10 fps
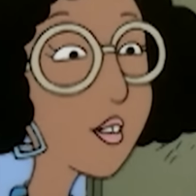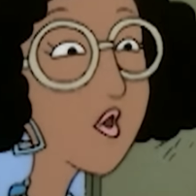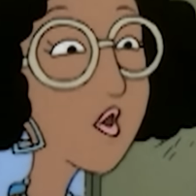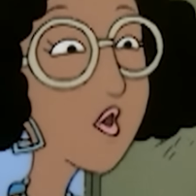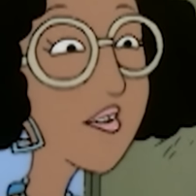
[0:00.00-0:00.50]

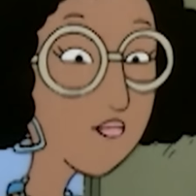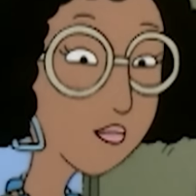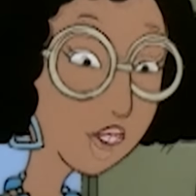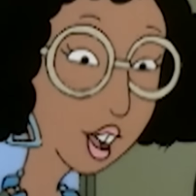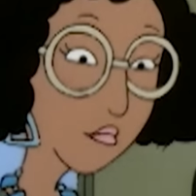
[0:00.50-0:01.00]
no.
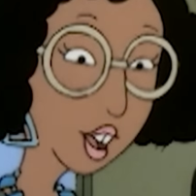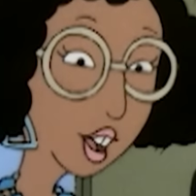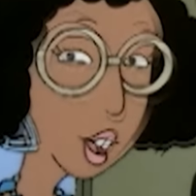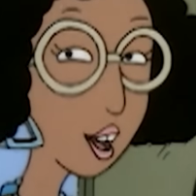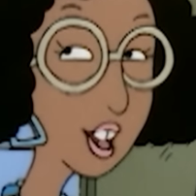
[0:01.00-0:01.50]
It's part of
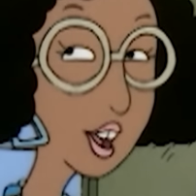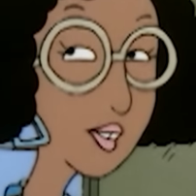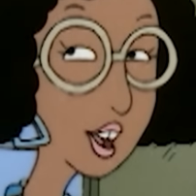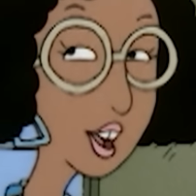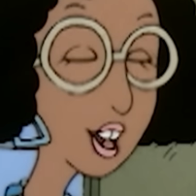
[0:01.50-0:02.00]
our daily
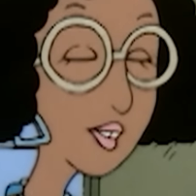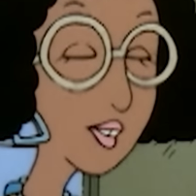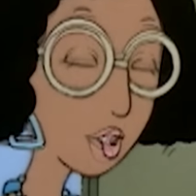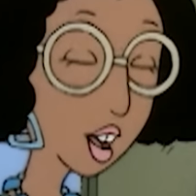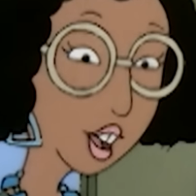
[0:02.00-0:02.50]
ritual.
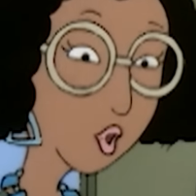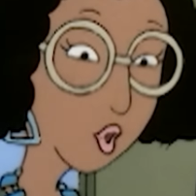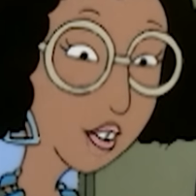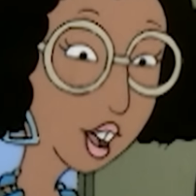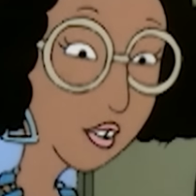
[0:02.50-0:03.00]
We always go to
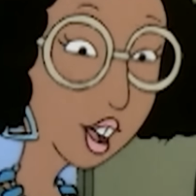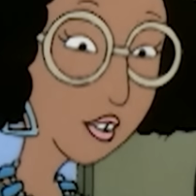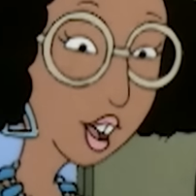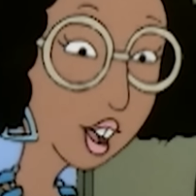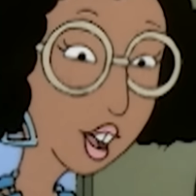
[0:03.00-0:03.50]
recess at
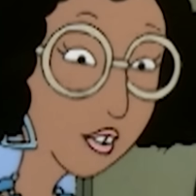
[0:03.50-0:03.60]
ten.